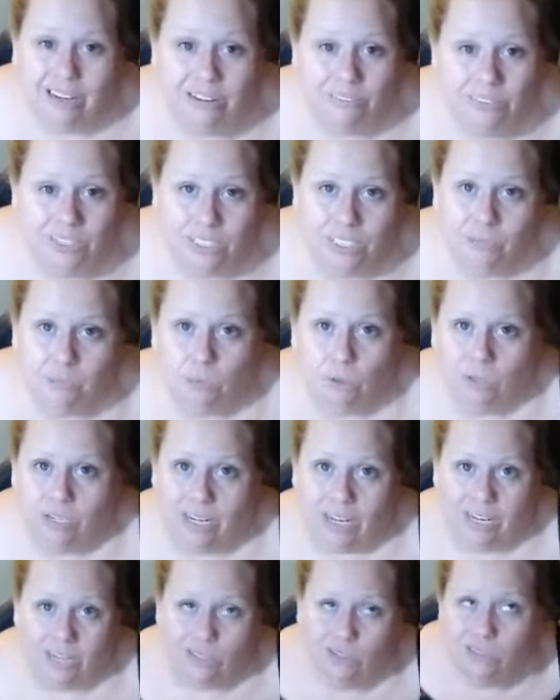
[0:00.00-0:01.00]
a vision board
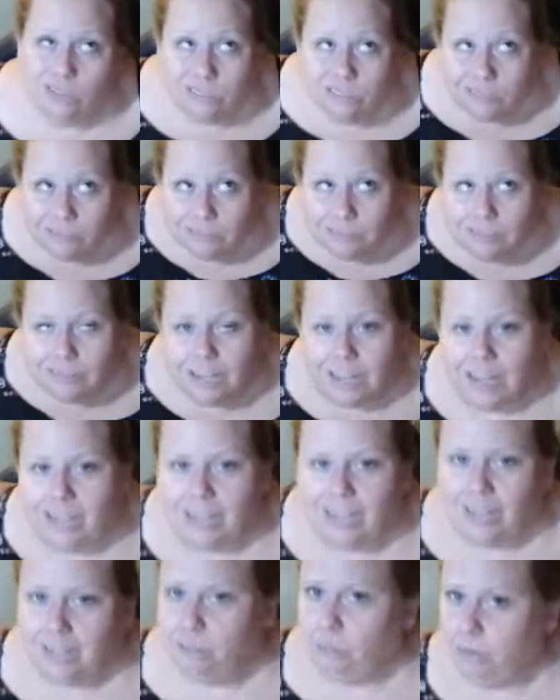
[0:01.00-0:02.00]
candle. I
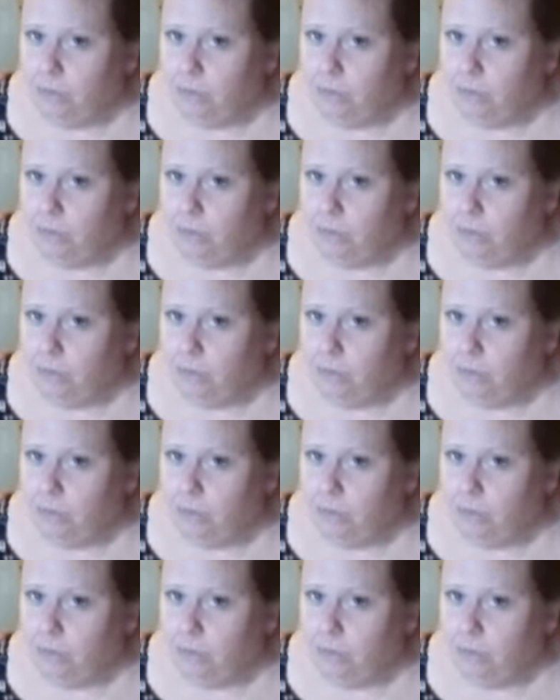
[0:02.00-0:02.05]
kind of